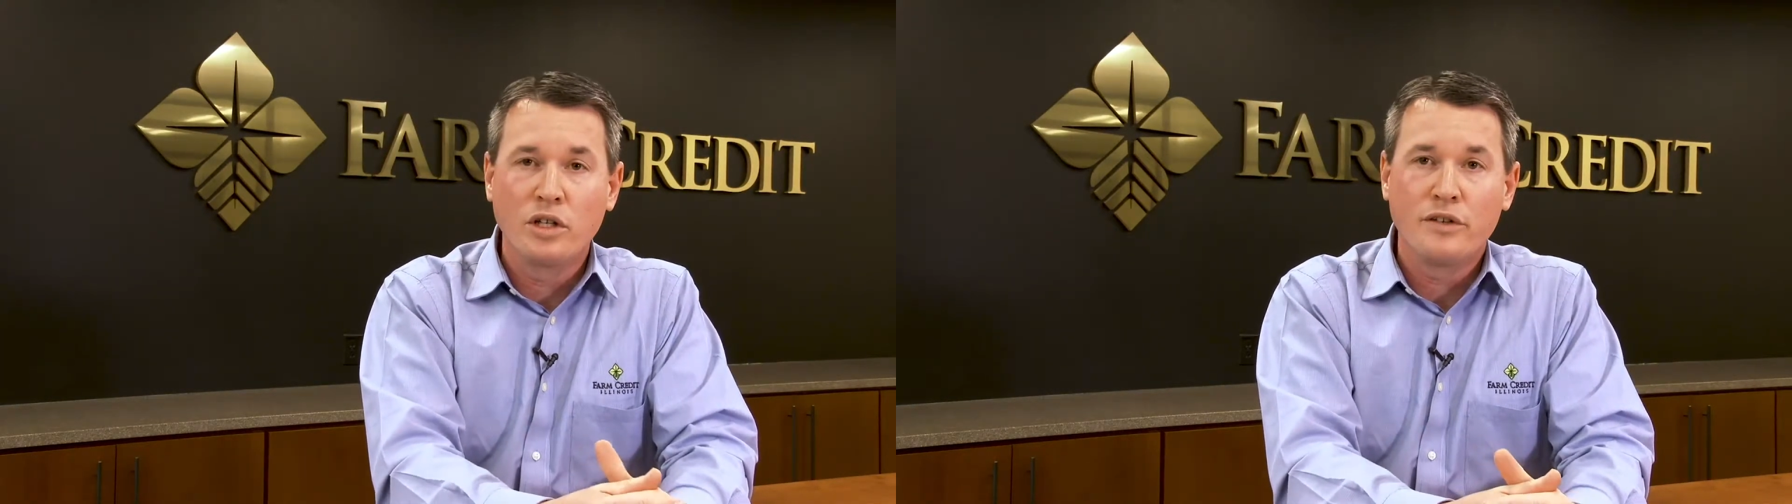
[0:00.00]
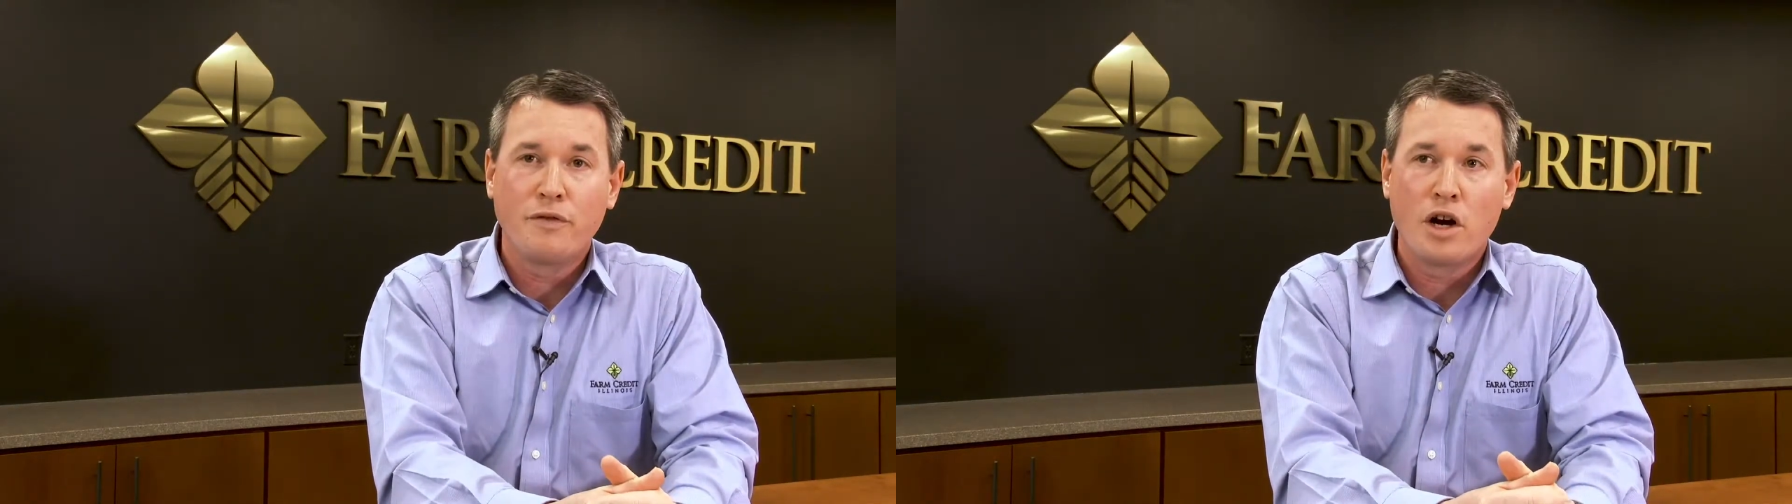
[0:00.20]

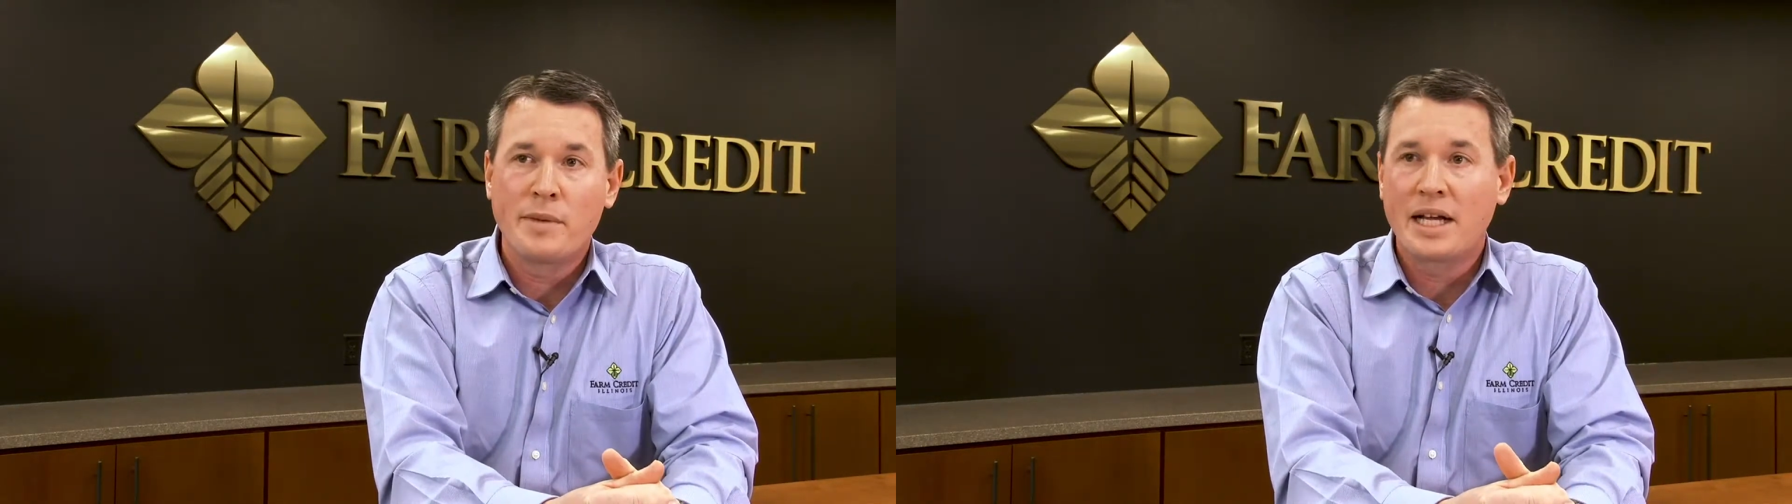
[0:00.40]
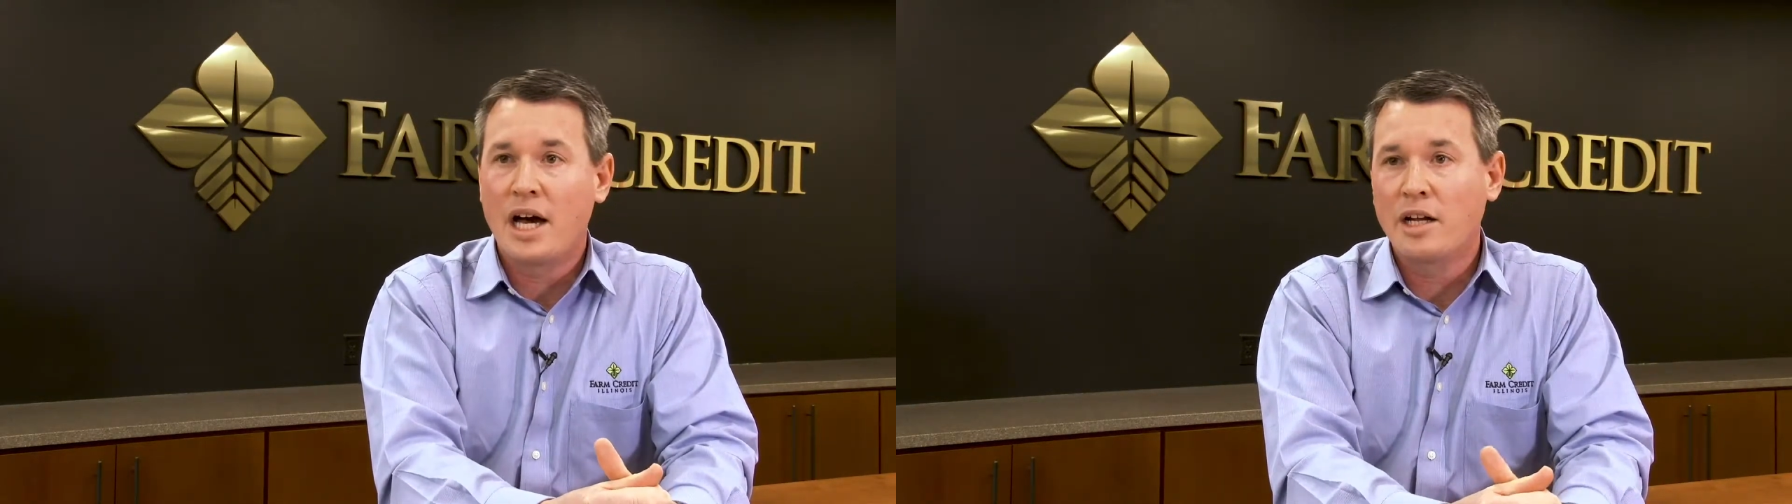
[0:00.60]
in the farm
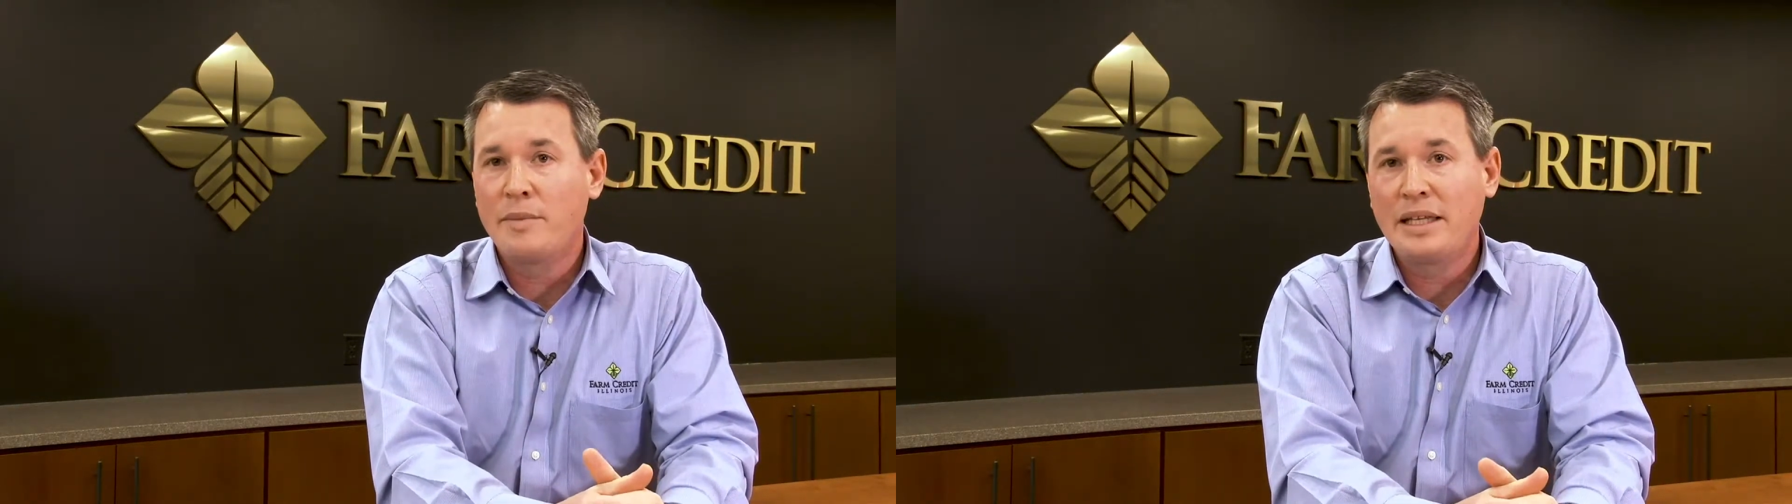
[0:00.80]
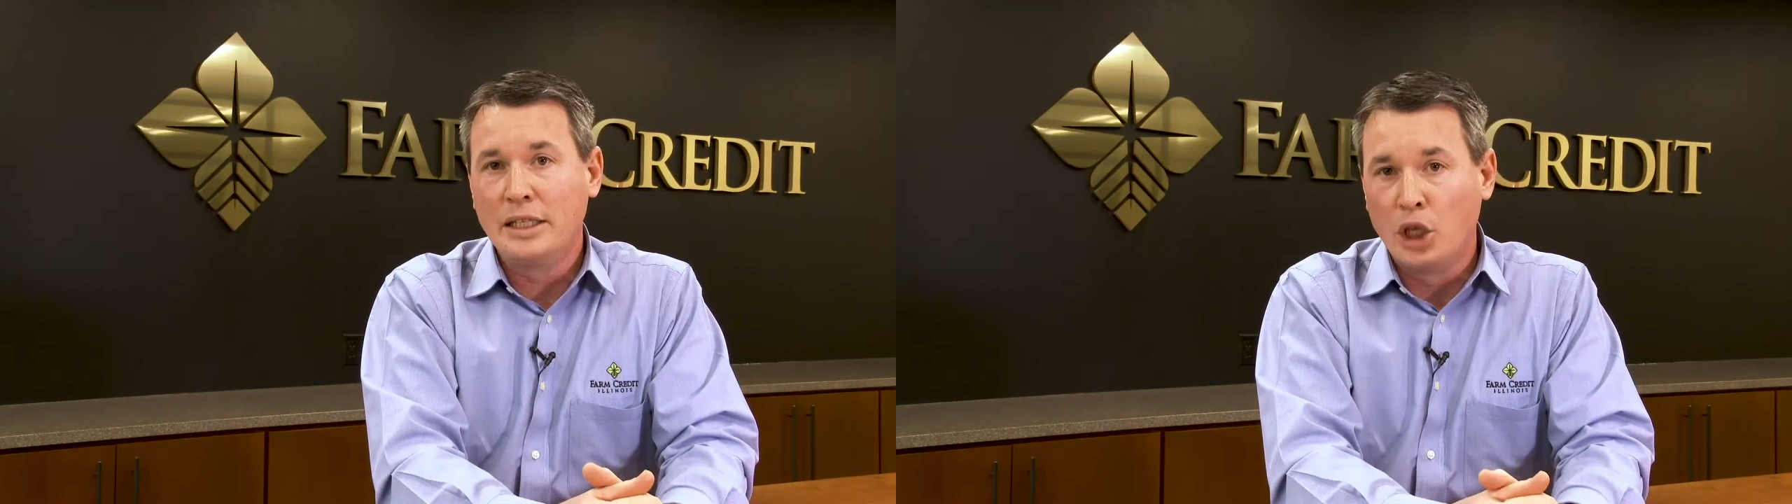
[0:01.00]

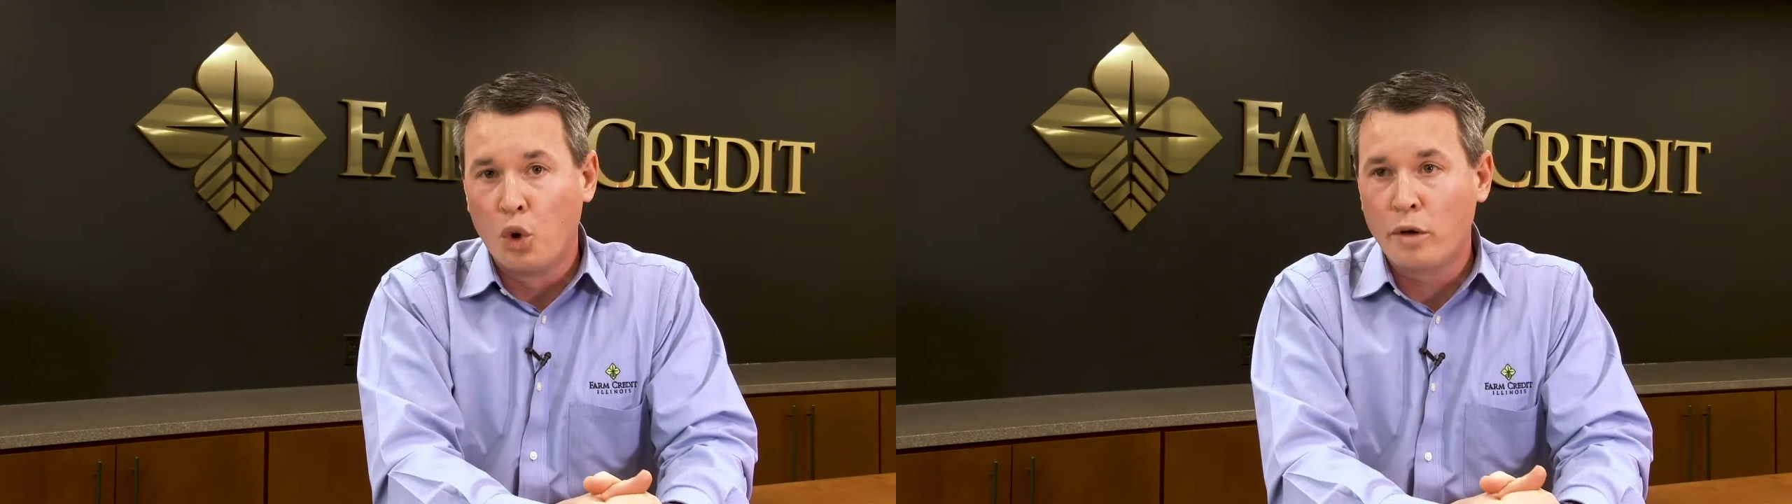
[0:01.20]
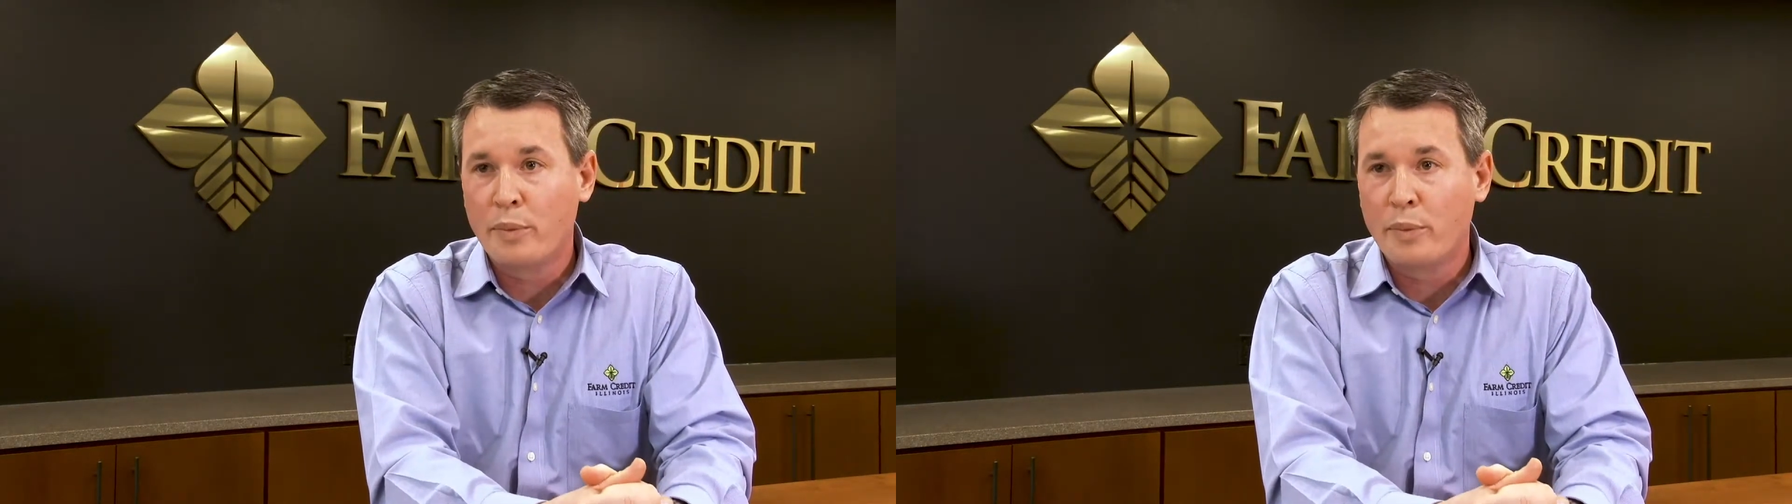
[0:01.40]
economy, lower